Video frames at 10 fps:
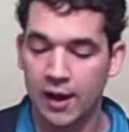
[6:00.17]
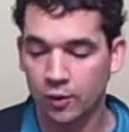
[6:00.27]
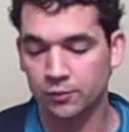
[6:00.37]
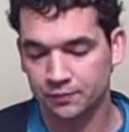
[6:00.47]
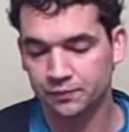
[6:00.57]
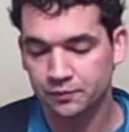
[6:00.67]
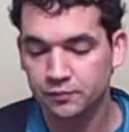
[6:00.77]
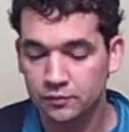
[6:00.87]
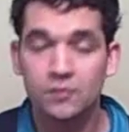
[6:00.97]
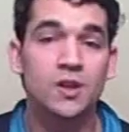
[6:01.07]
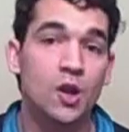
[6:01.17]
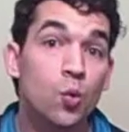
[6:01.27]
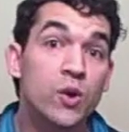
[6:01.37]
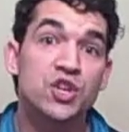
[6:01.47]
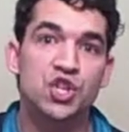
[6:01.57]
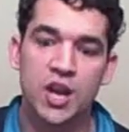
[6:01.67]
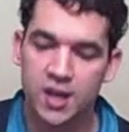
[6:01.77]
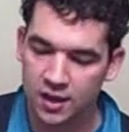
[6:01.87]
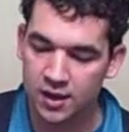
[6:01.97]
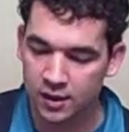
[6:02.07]
out when
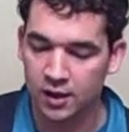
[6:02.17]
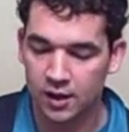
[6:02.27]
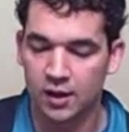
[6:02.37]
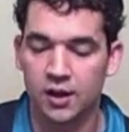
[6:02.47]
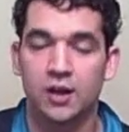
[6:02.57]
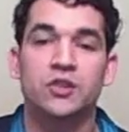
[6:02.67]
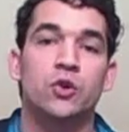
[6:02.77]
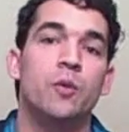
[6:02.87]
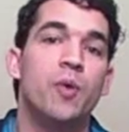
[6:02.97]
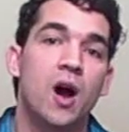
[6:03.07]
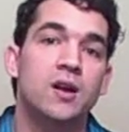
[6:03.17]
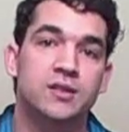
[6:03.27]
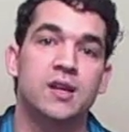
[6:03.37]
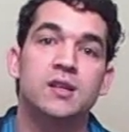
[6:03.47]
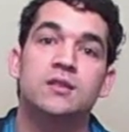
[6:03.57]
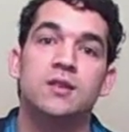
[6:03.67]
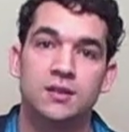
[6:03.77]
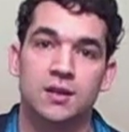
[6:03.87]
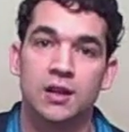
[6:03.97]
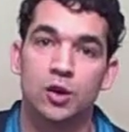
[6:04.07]
shaking it, so the process
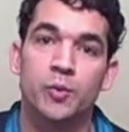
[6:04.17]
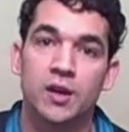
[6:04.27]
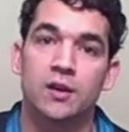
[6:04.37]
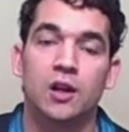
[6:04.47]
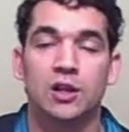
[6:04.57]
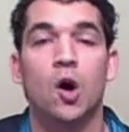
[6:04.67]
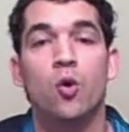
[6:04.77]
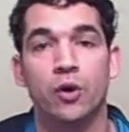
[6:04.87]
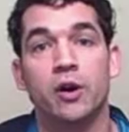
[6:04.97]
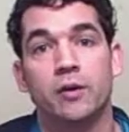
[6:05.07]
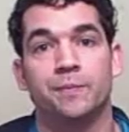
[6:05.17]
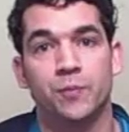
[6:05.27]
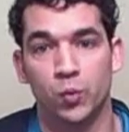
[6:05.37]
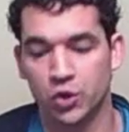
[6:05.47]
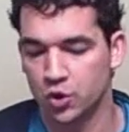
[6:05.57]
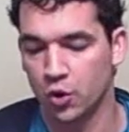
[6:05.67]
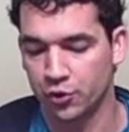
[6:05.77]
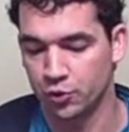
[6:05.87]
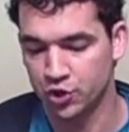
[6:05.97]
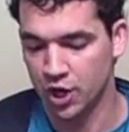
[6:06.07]
is a little bit longer when you go
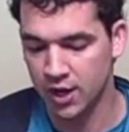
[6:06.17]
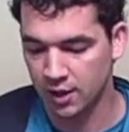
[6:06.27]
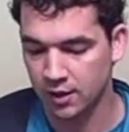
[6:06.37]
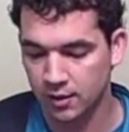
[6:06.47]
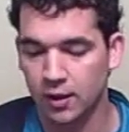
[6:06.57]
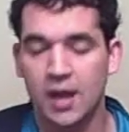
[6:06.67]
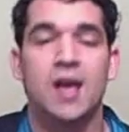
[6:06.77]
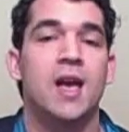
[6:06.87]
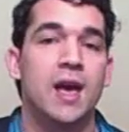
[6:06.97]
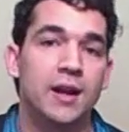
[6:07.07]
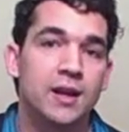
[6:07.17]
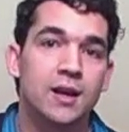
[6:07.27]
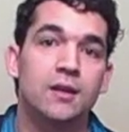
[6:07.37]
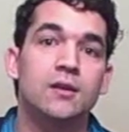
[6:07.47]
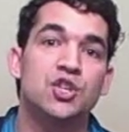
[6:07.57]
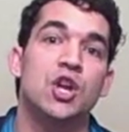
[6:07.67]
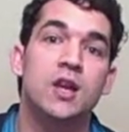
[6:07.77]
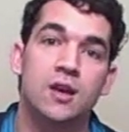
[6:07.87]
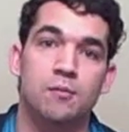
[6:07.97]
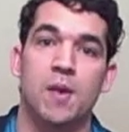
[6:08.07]
through shaking it. And again, the
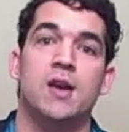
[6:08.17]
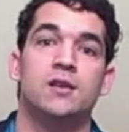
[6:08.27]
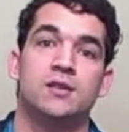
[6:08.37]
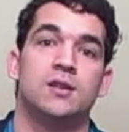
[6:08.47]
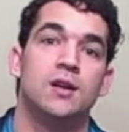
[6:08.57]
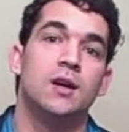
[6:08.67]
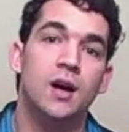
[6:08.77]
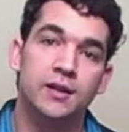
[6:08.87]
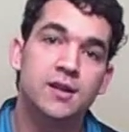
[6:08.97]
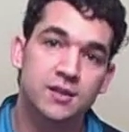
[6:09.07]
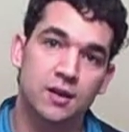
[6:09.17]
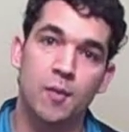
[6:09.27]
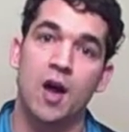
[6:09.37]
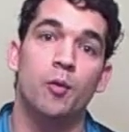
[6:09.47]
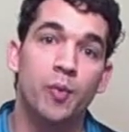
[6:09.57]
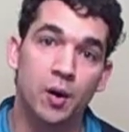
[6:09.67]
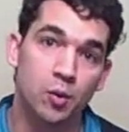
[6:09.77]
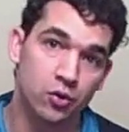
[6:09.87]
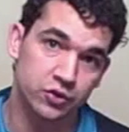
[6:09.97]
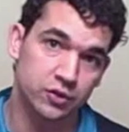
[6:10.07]
shaking makes a decent amount of
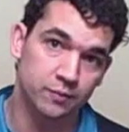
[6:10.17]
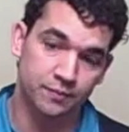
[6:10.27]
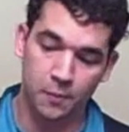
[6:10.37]
bubbles,